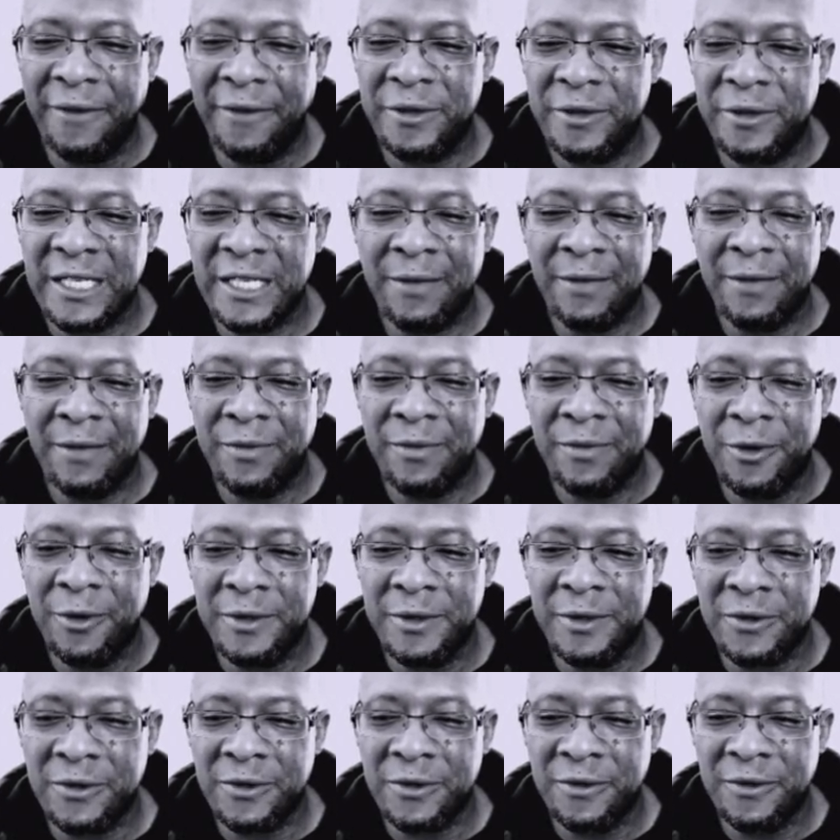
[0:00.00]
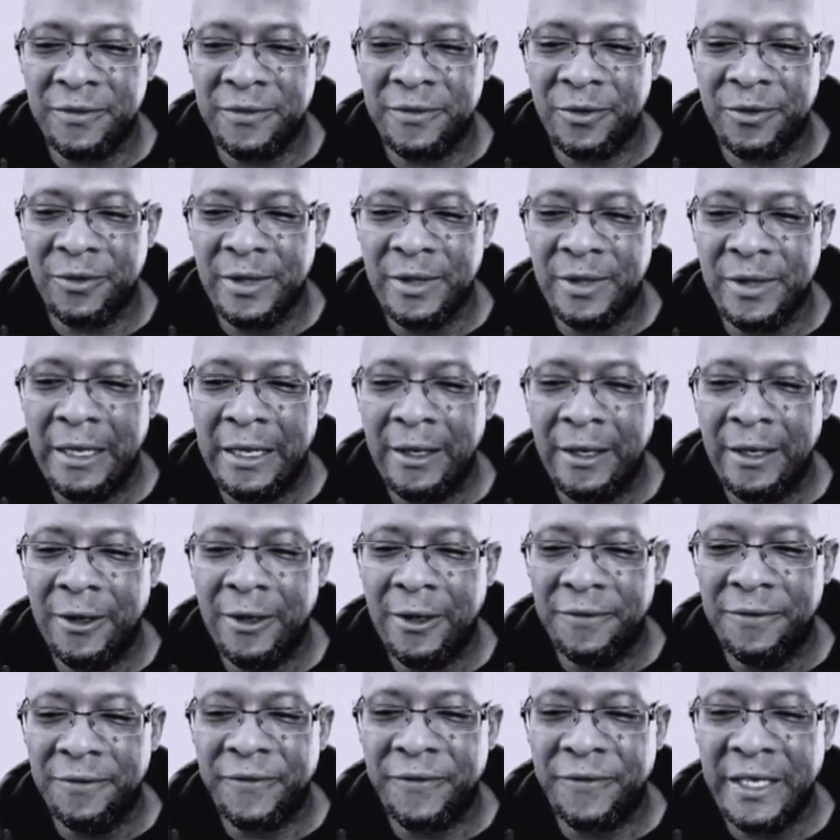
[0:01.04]
every time I'm always all
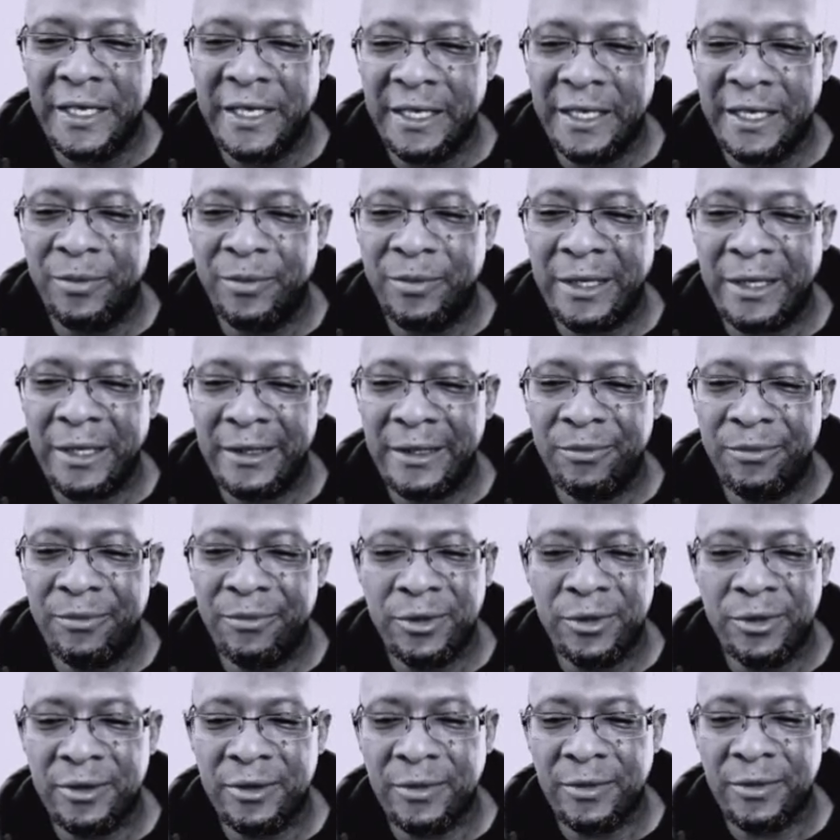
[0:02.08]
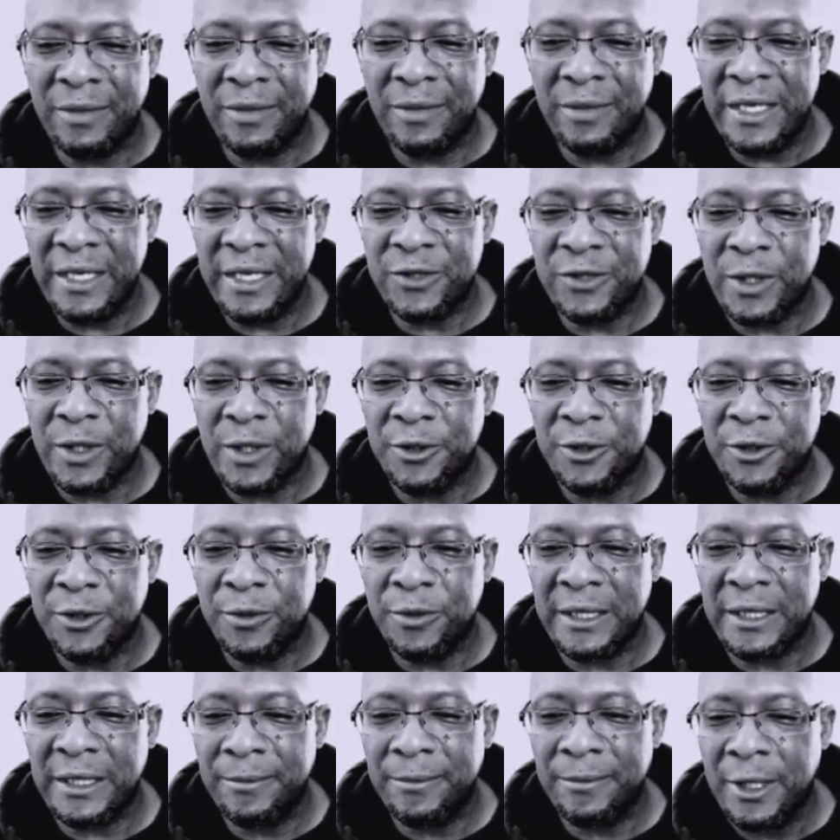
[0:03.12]
thinking about it, but I may as well do
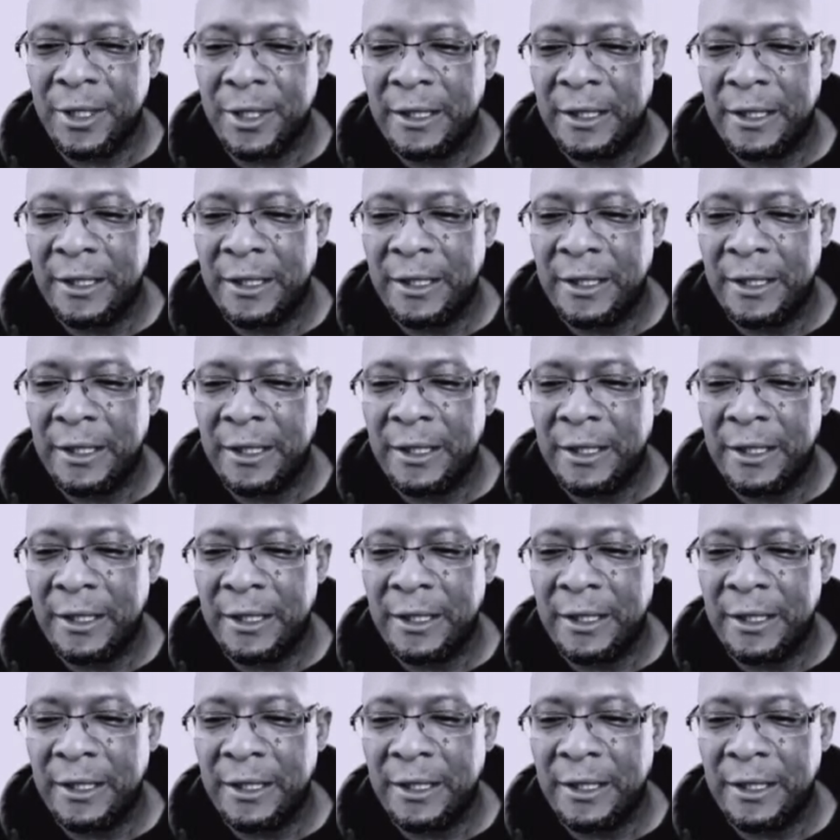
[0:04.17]
it.